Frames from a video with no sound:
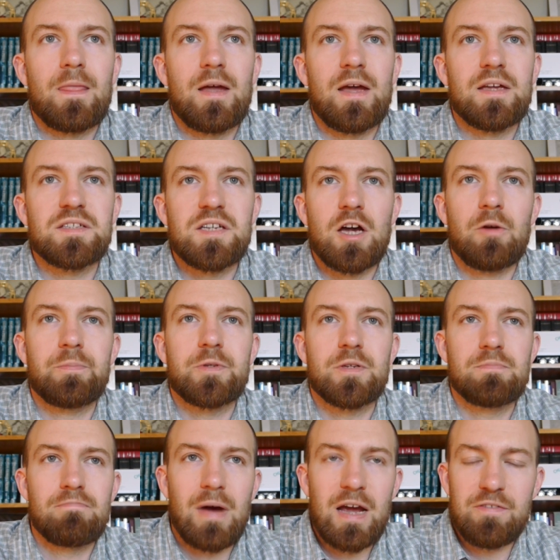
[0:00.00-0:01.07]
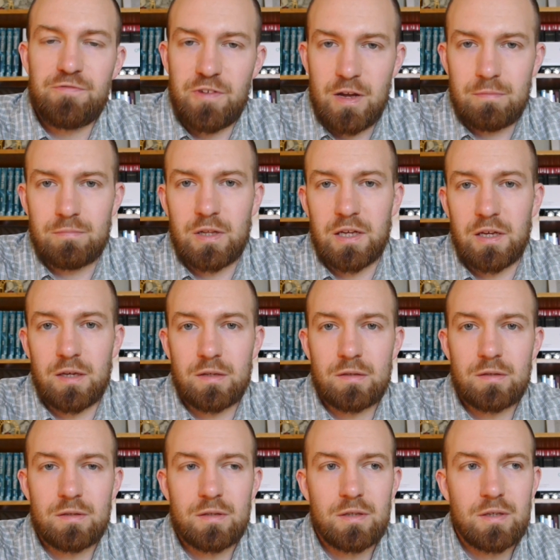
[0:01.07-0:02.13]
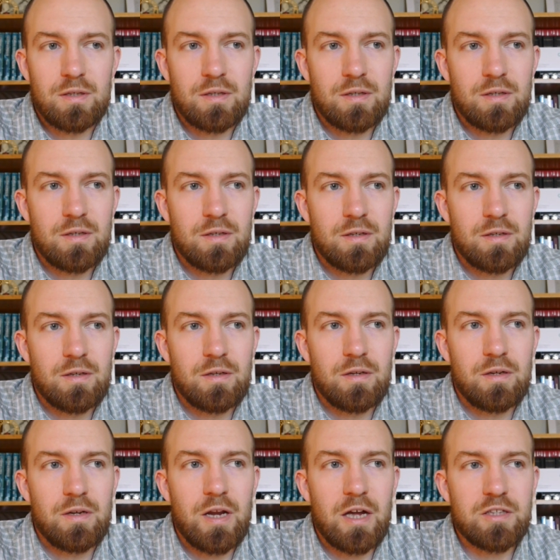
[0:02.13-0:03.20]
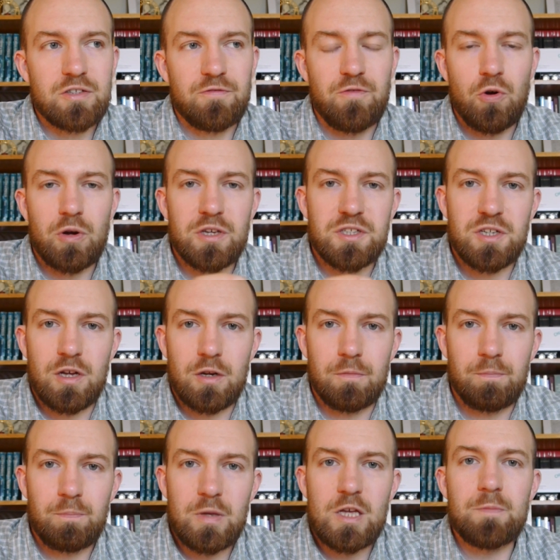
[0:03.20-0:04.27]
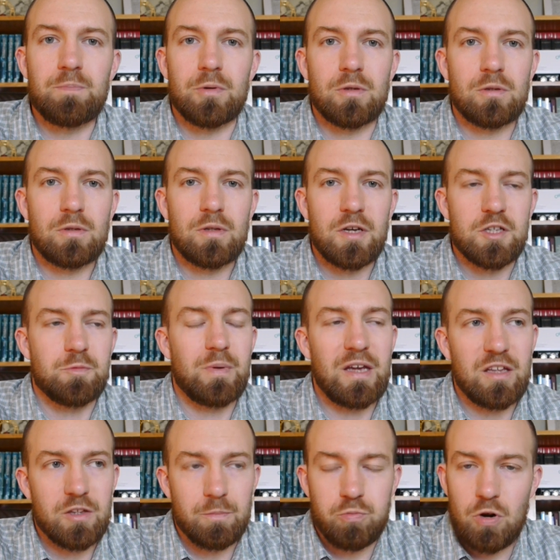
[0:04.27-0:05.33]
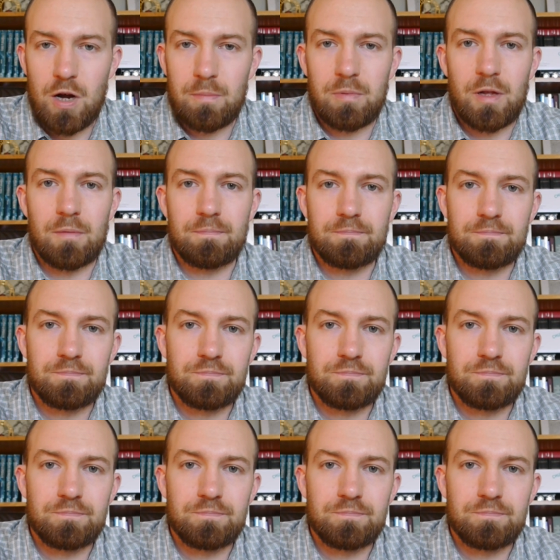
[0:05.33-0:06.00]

has helped my family not to focus on people as being the problem,